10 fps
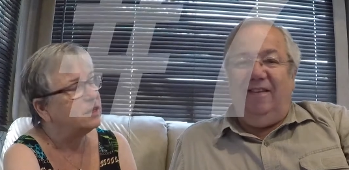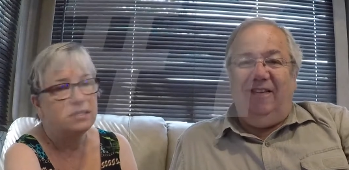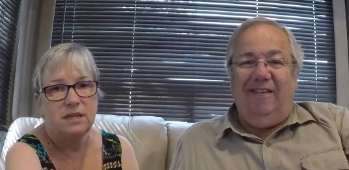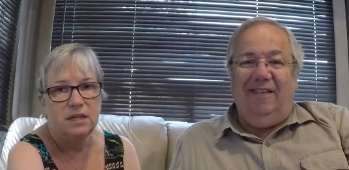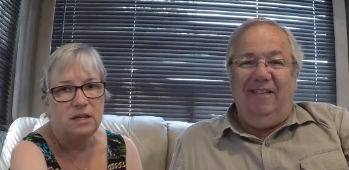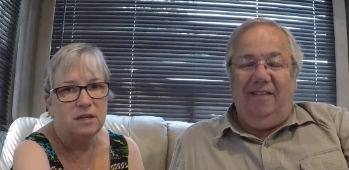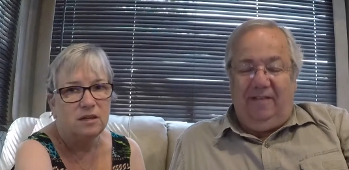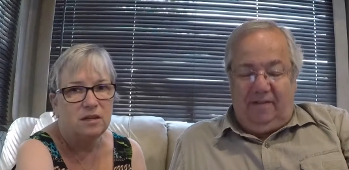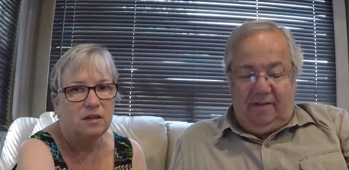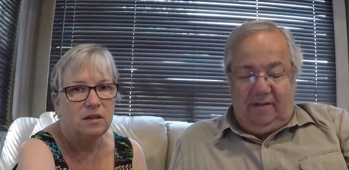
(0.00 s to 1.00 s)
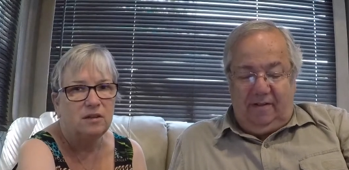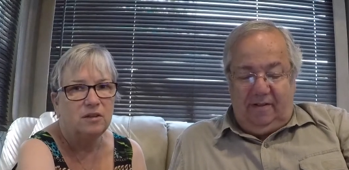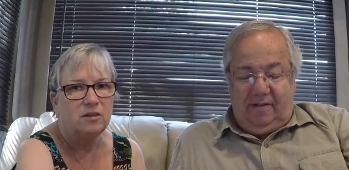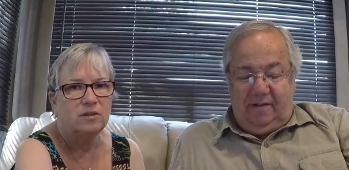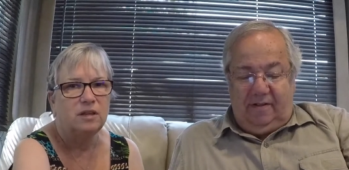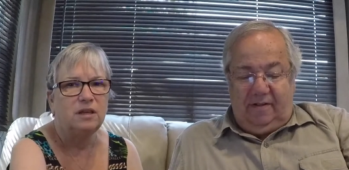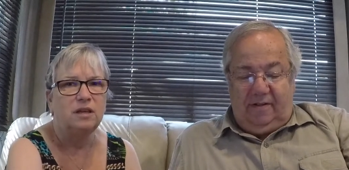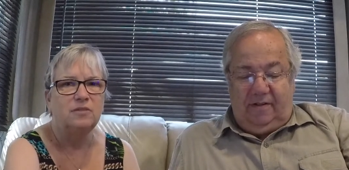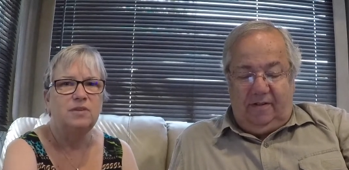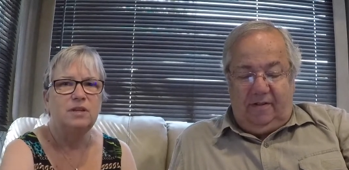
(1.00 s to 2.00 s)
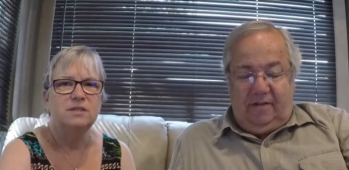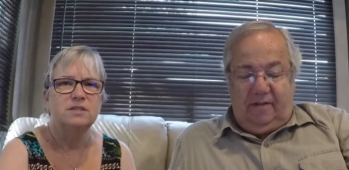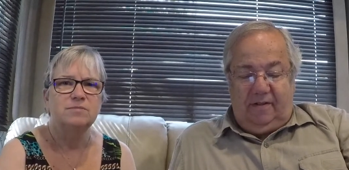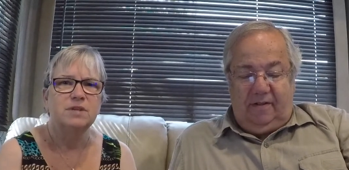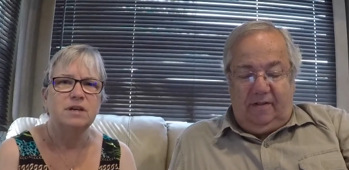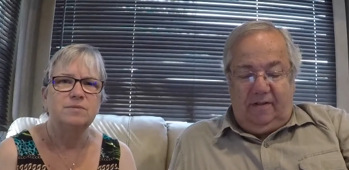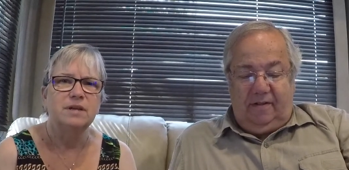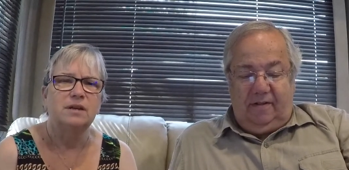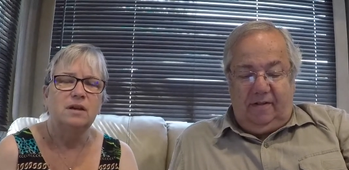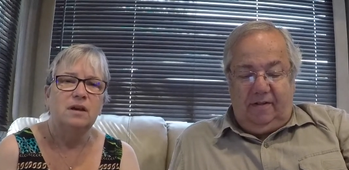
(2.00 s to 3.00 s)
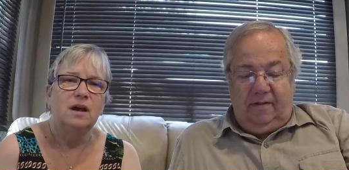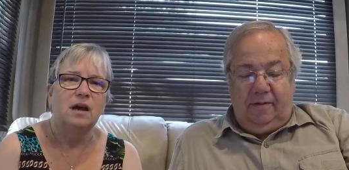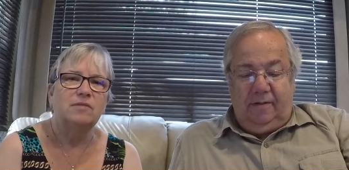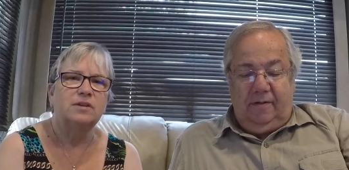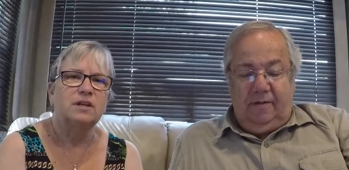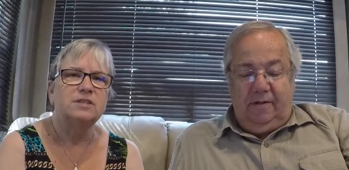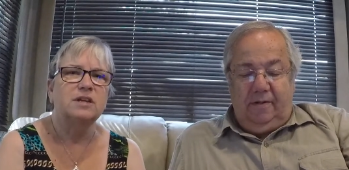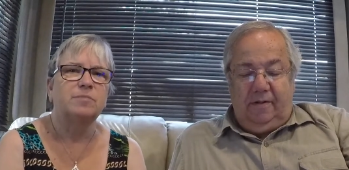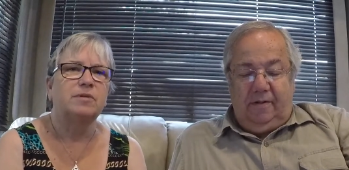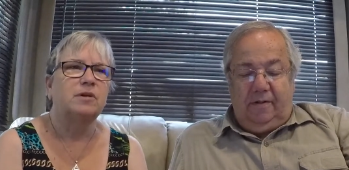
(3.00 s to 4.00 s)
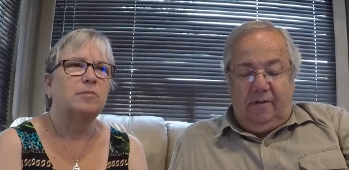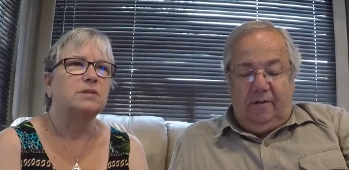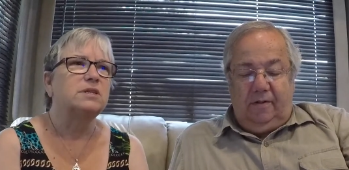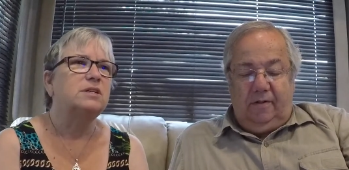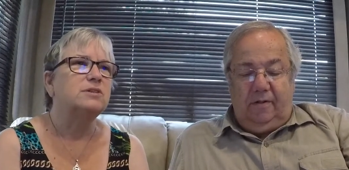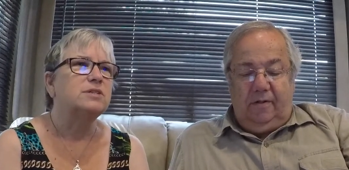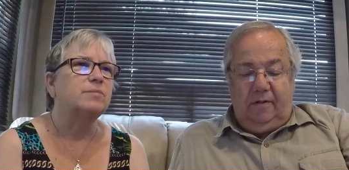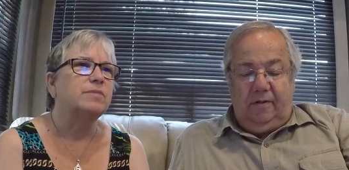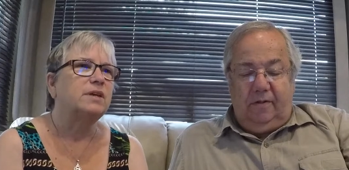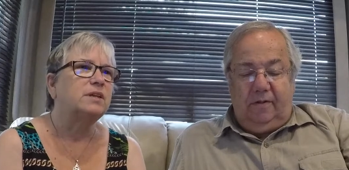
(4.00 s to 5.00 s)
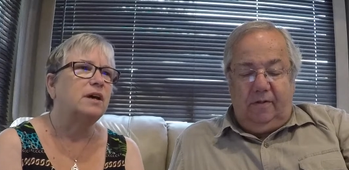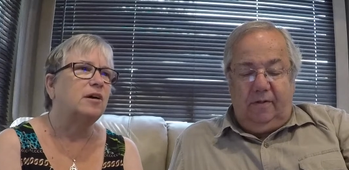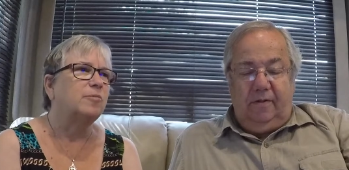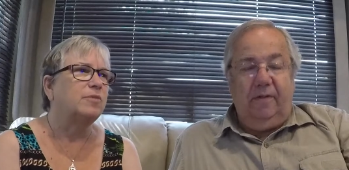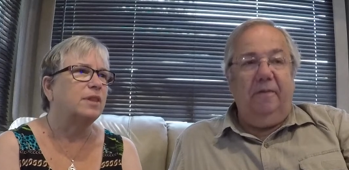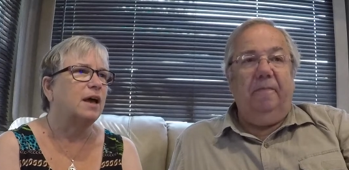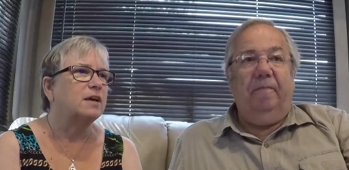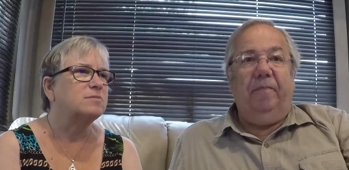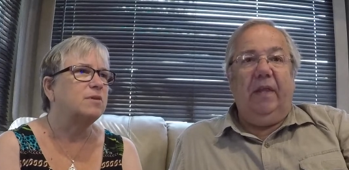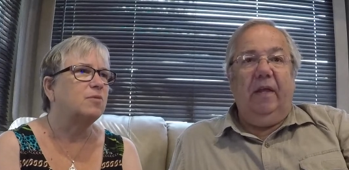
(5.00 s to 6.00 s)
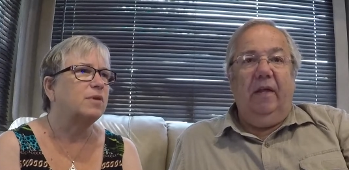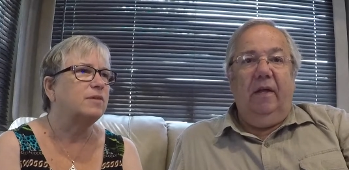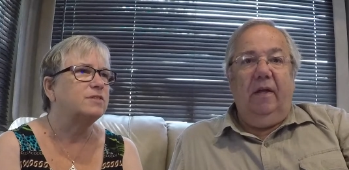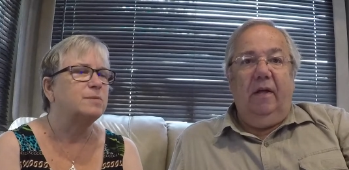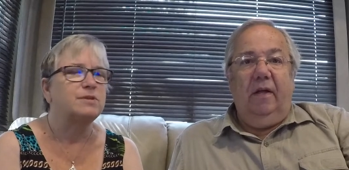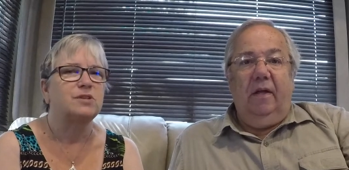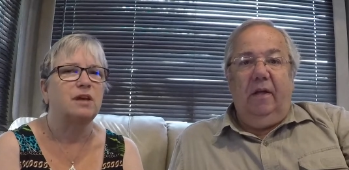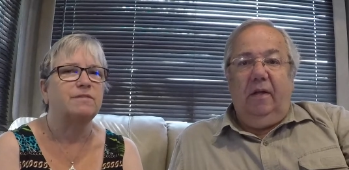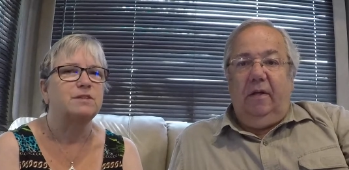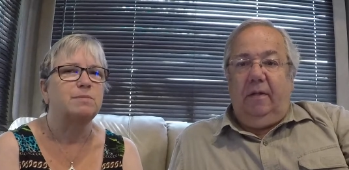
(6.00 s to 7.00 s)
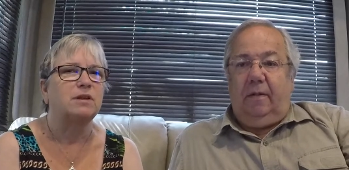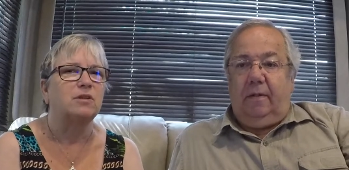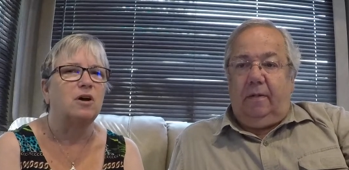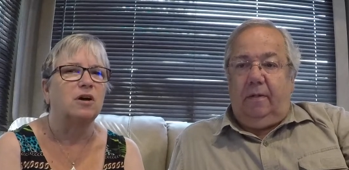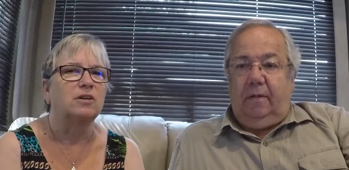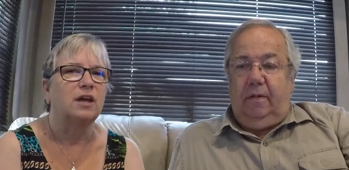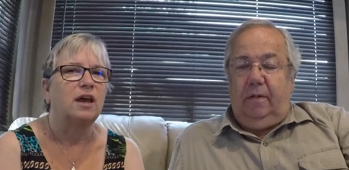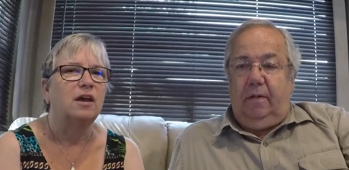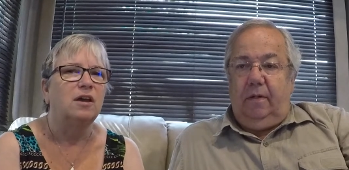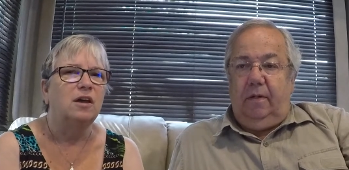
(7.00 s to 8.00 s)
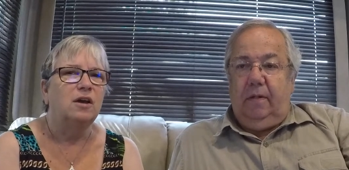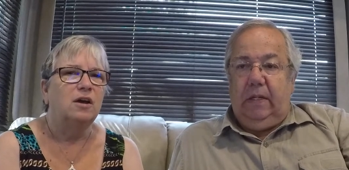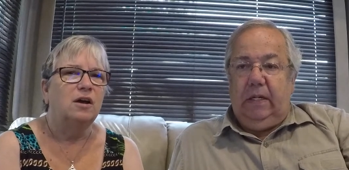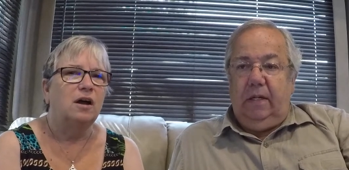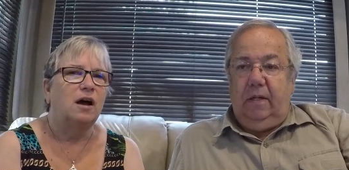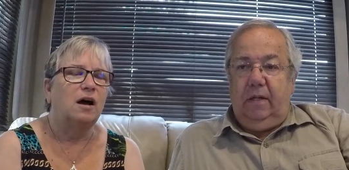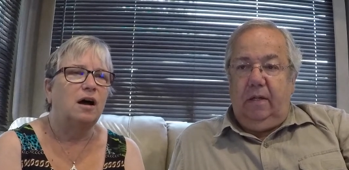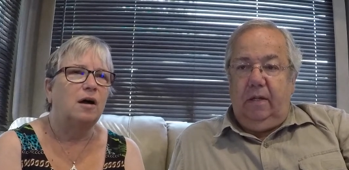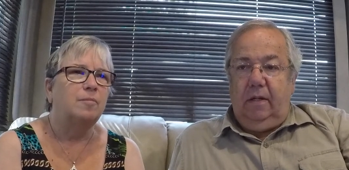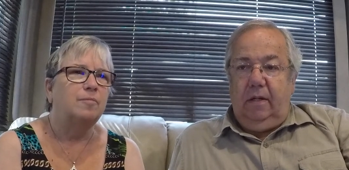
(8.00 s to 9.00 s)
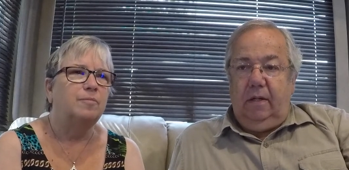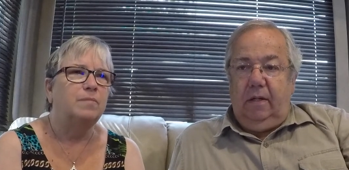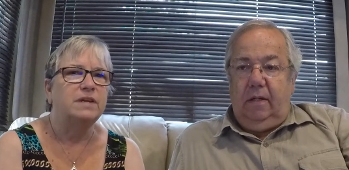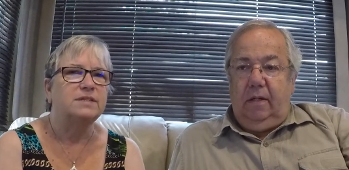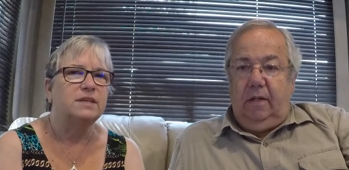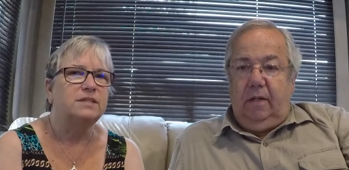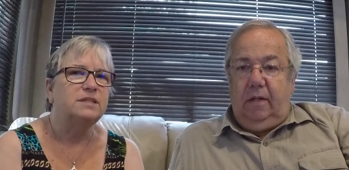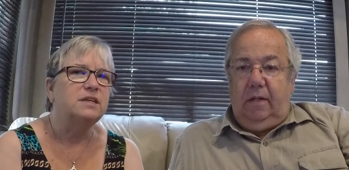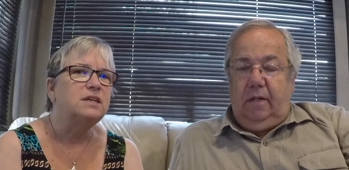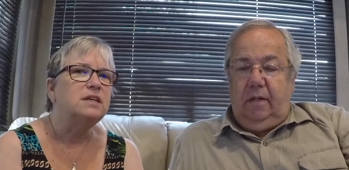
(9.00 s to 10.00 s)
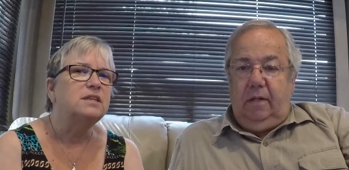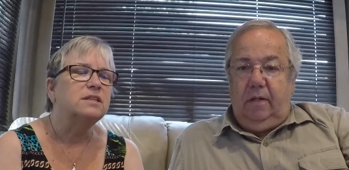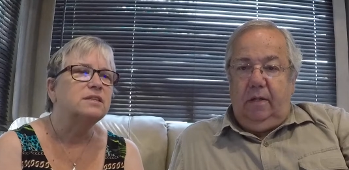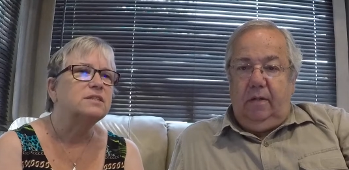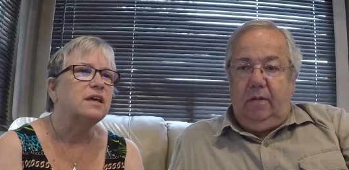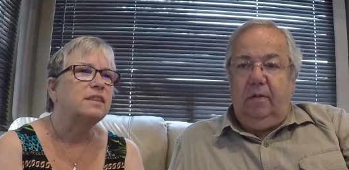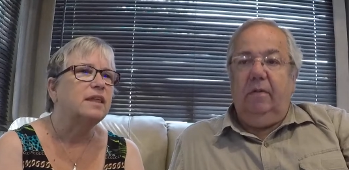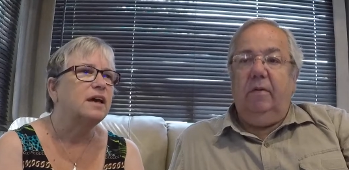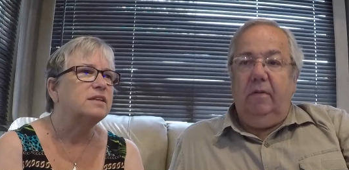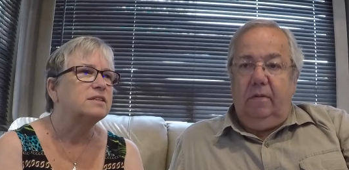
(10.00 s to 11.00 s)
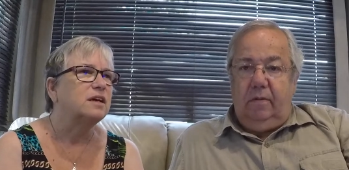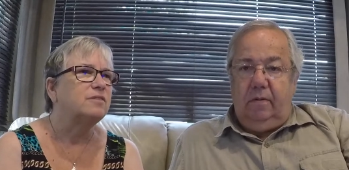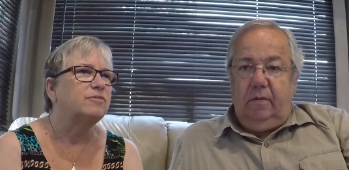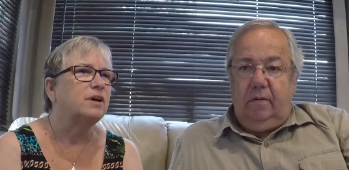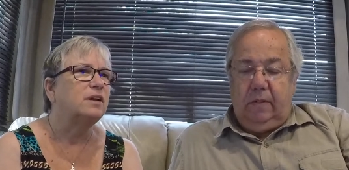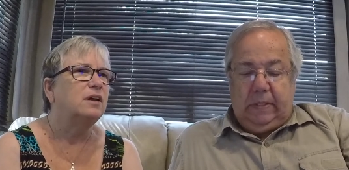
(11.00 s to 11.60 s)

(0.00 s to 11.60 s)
Speaker 1: tea you know, in the evening sometimes I, I have a nice cup of herbal tea or something to help relax me or whatever, especially if it's been a long day. Um, make sun tea, things like that. It's kind of fun.